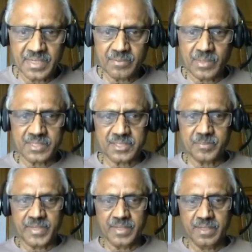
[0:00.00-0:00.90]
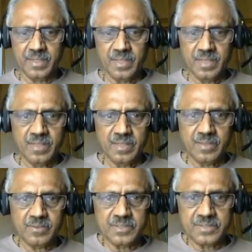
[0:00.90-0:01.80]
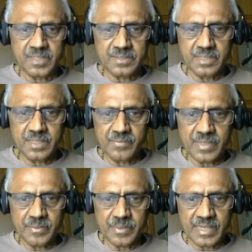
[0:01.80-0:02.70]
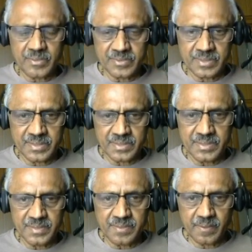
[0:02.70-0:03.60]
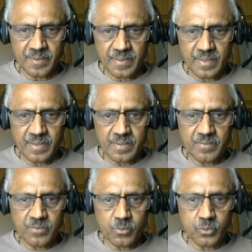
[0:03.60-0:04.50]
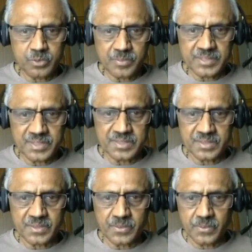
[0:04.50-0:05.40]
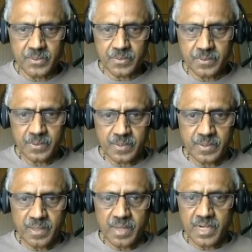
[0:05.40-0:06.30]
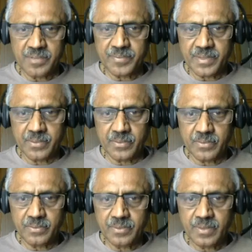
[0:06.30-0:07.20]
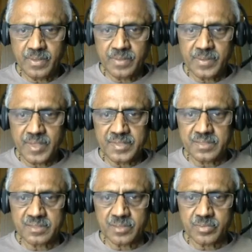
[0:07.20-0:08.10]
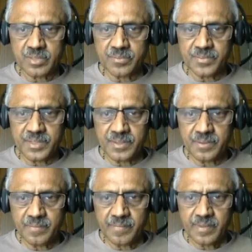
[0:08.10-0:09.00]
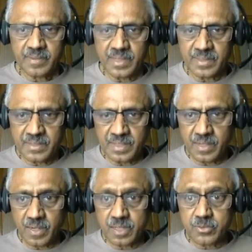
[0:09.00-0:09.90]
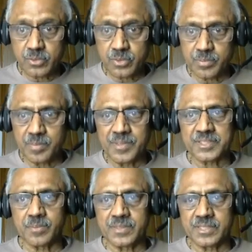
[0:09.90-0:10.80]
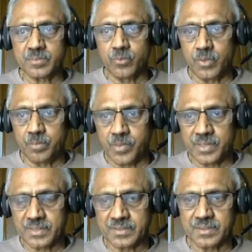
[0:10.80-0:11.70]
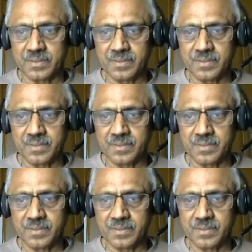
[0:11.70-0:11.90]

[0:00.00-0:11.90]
What does it mean? It says that whenever I have a set E whose measure is 0, and if I know A is a subset of E, then A also should be measurable. That's a more important thing.